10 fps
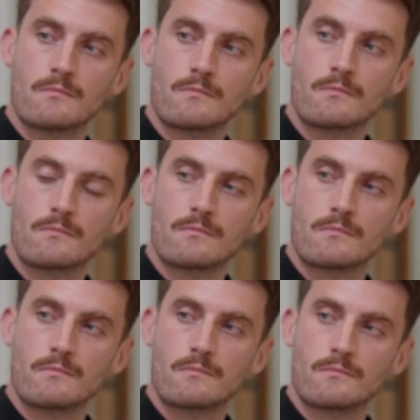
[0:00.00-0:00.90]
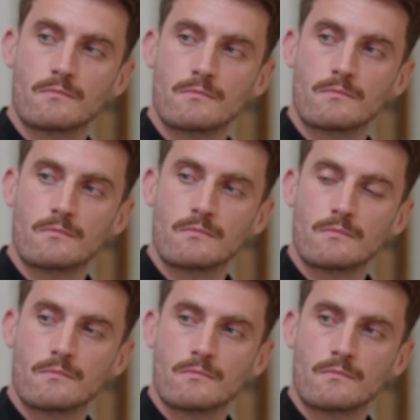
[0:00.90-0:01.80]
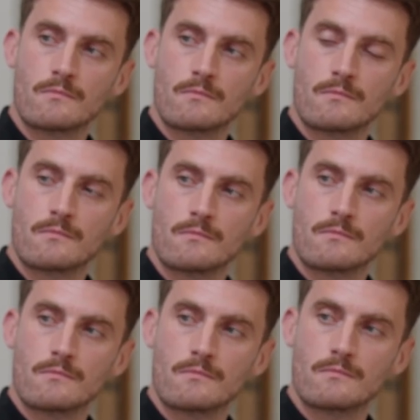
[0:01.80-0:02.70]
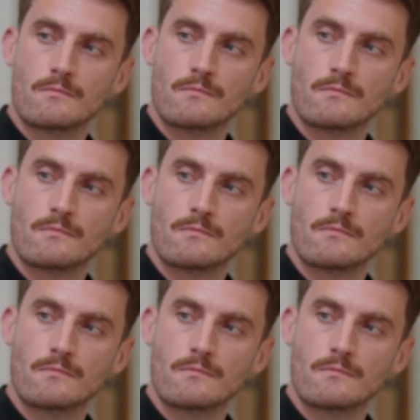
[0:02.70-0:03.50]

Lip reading: No words are spoken by the person on screen.